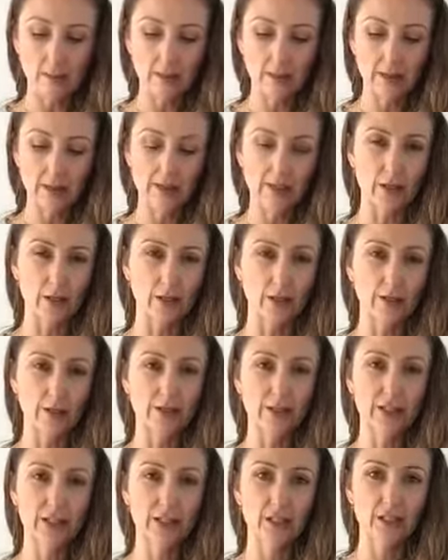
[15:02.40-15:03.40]
So
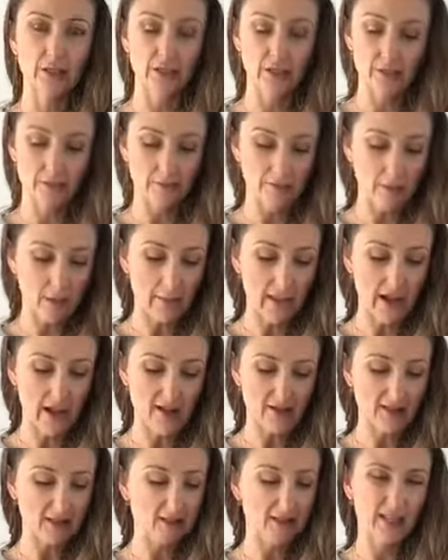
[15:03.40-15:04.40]
just
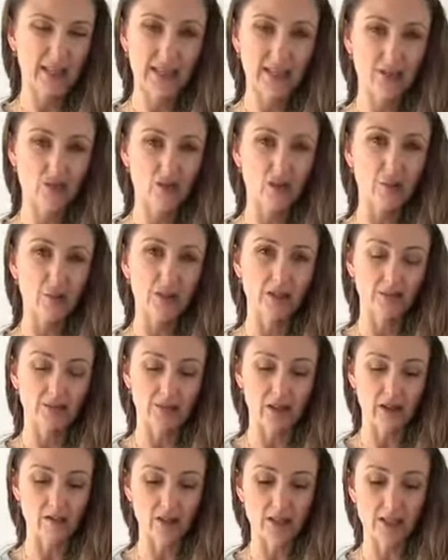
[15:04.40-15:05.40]
about 10 drops of
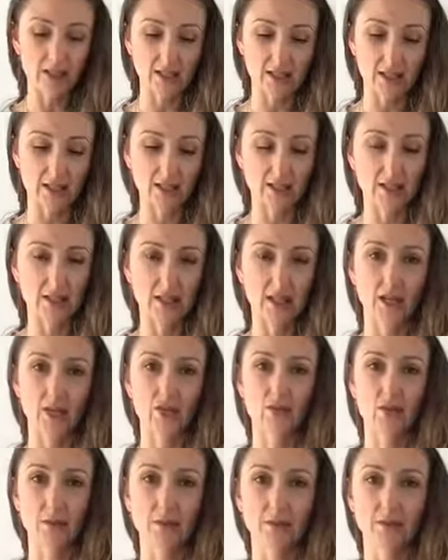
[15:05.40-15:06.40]
lavender and 10
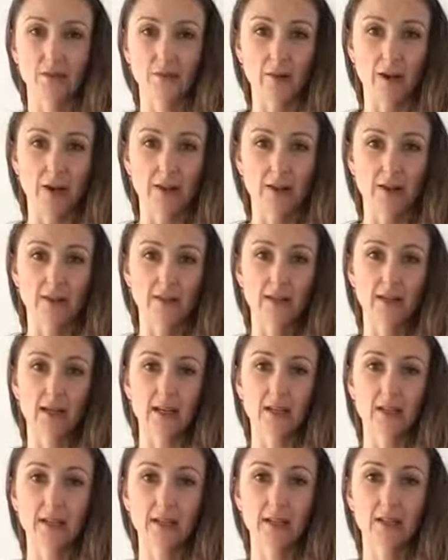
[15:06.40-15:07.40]
drops of
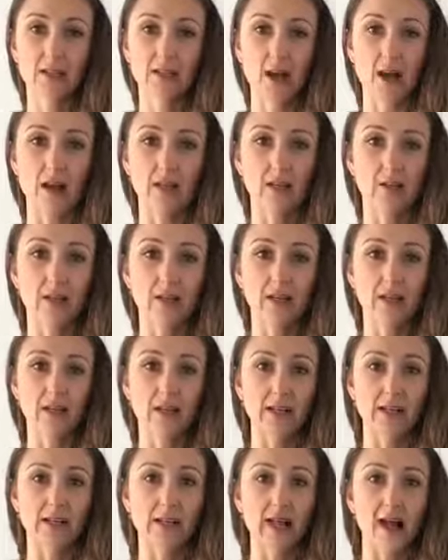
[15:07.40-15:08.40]
frankincense diluted
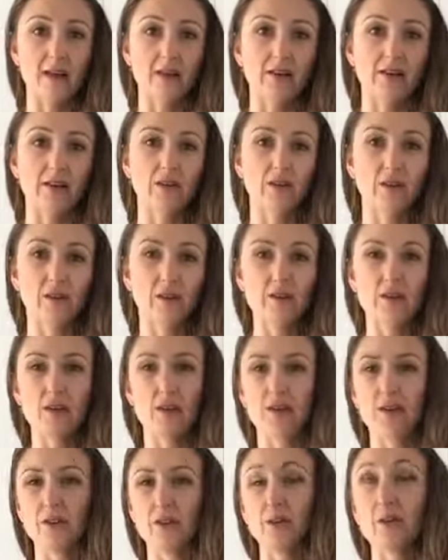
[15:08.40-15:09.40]
in a carrier oil. You
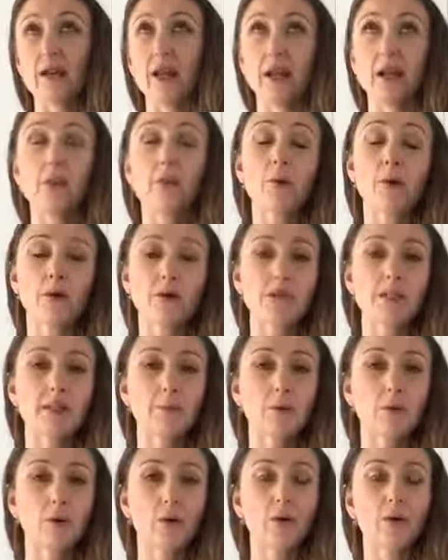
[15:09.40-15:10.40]
can use organic
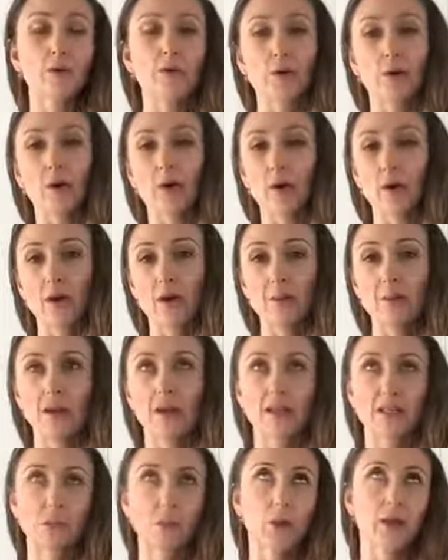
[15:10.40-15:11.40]
rosehip oil, your
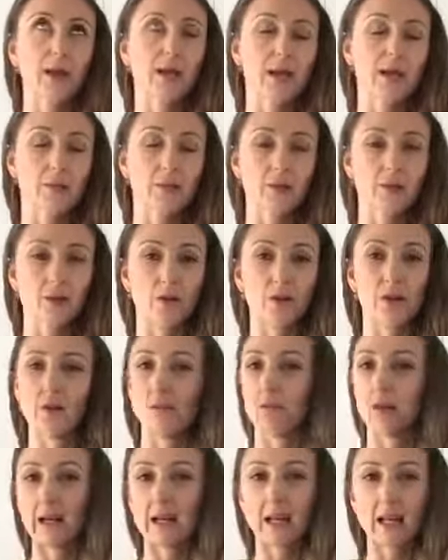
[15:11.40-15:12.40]
jojoba, sweet almond oil,
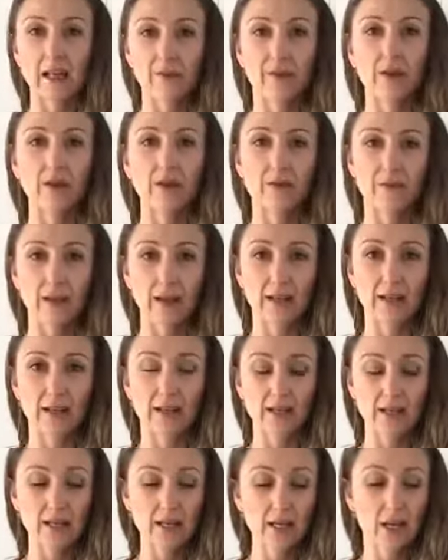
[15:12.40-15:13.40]
whatever you
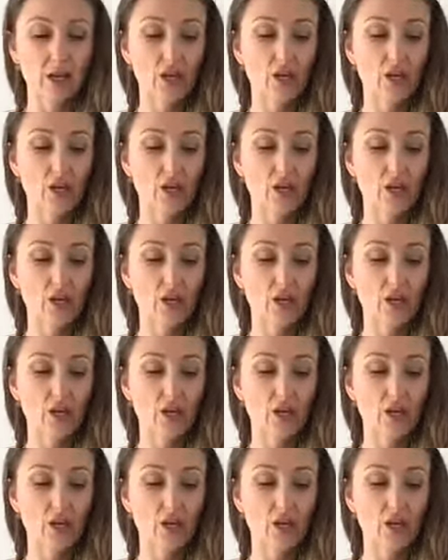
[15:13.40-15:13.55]
fancy.